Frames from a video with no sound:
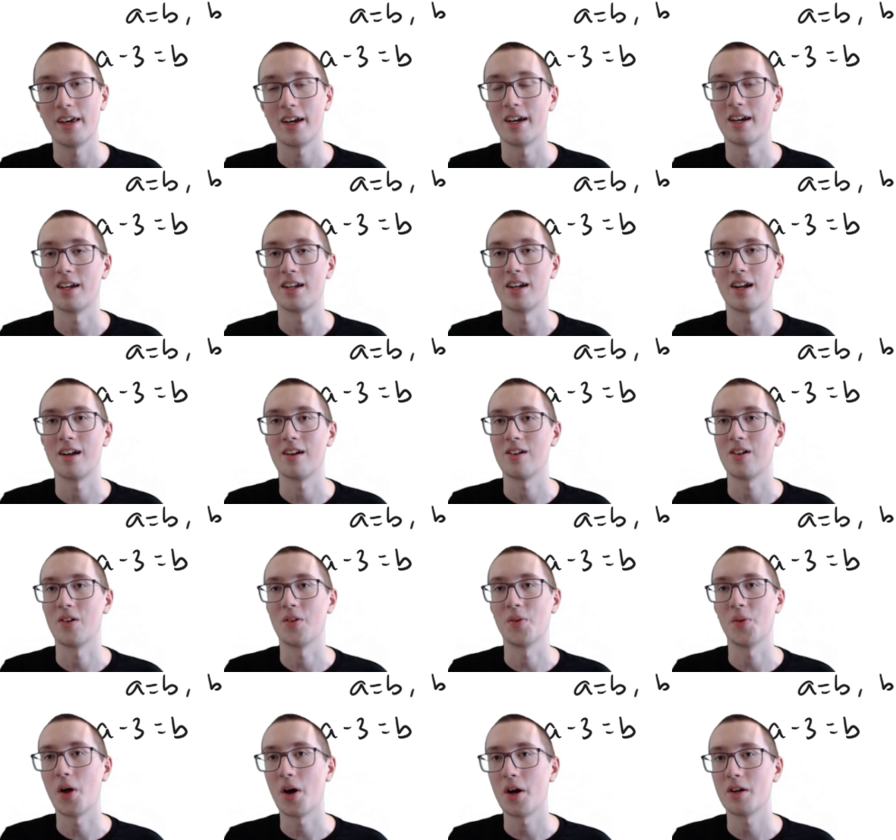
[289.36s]
that
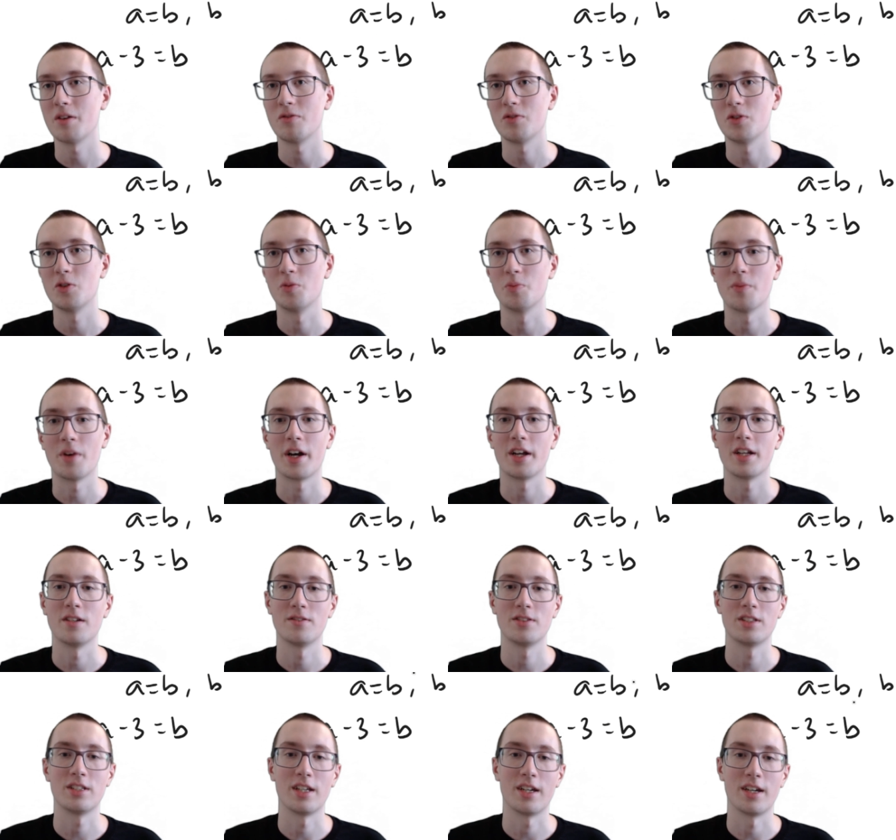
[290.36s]
a lot of you might
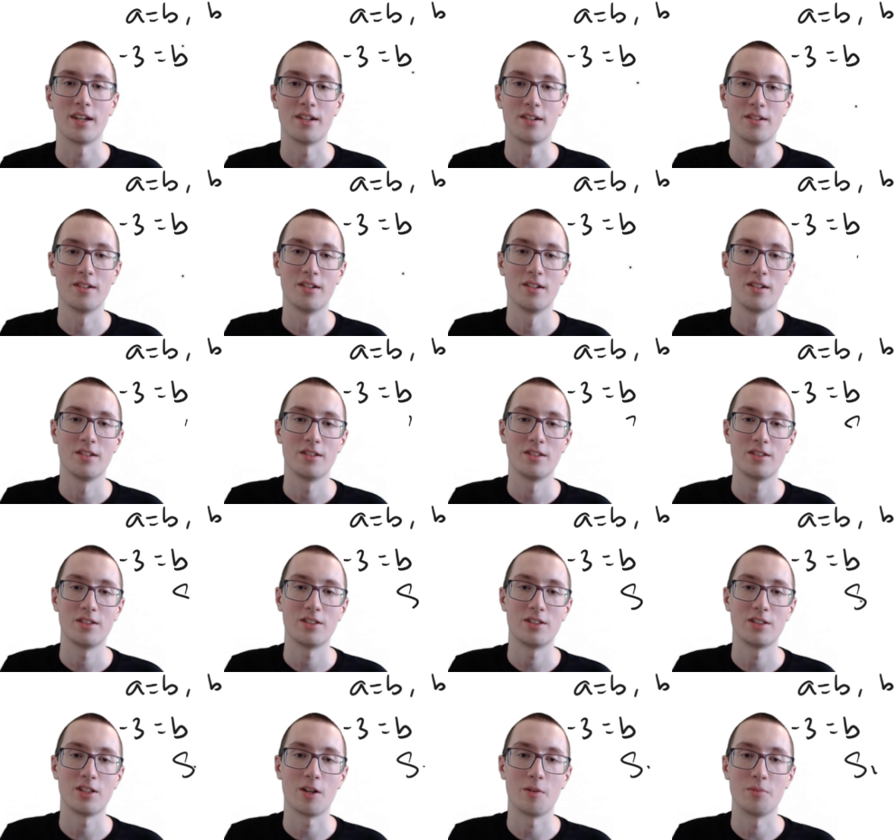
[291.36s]
have said
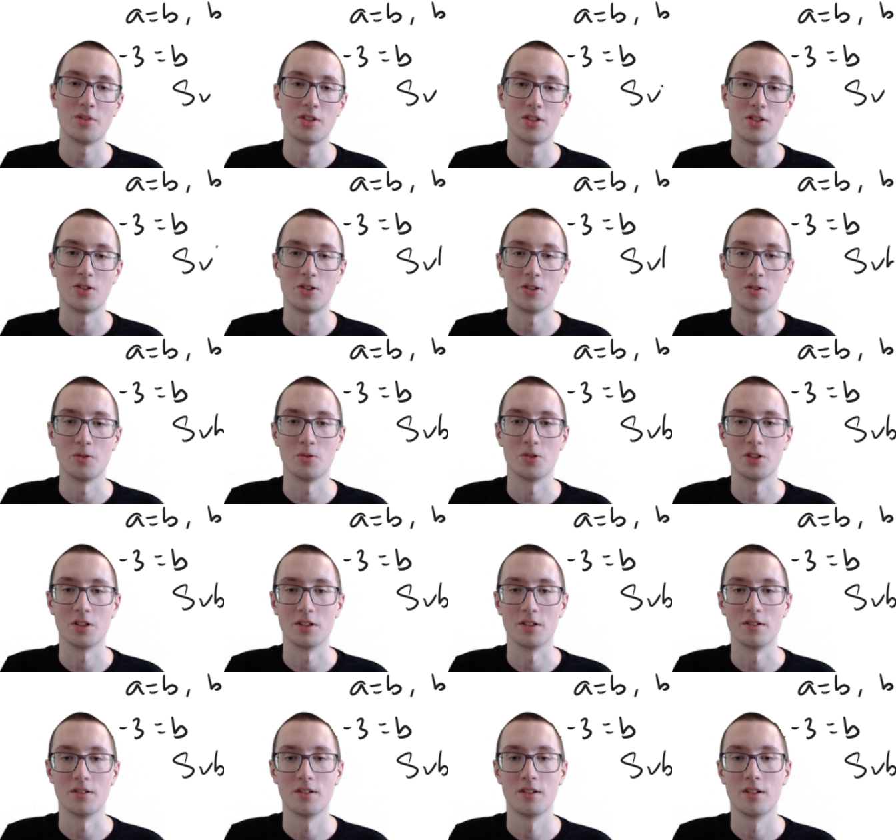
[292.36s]

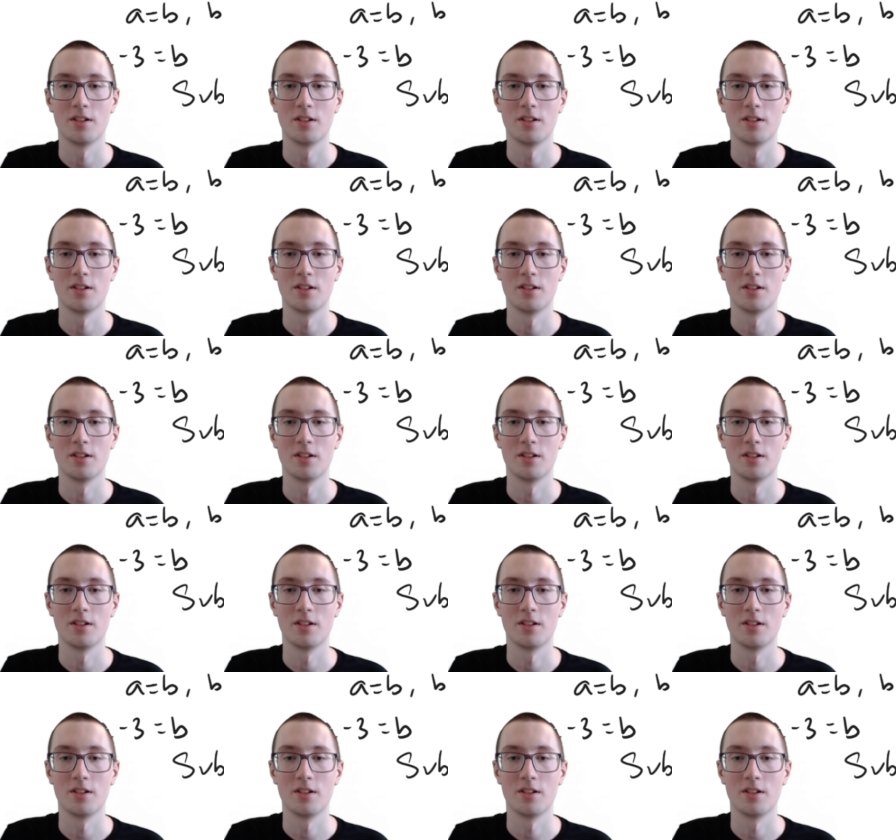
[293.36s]
substitution.